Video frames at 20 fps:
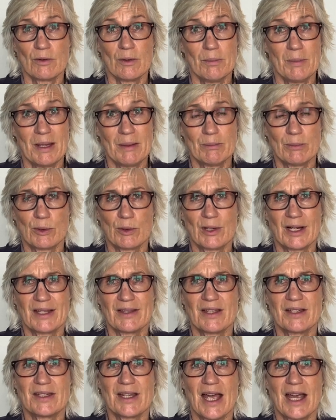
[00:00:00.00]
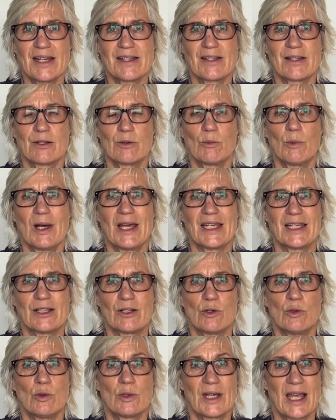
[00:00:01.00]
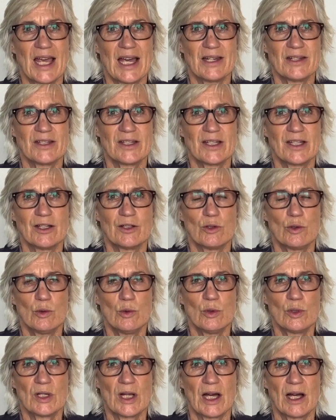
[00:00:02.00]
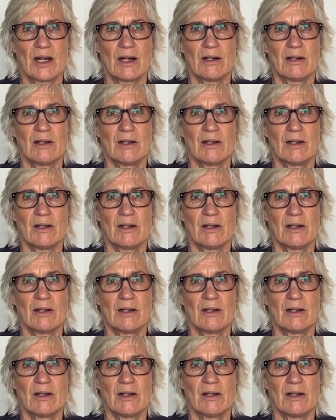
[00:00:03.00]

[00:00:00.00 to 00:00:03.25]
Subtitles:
remembering the days of the week or counting in order.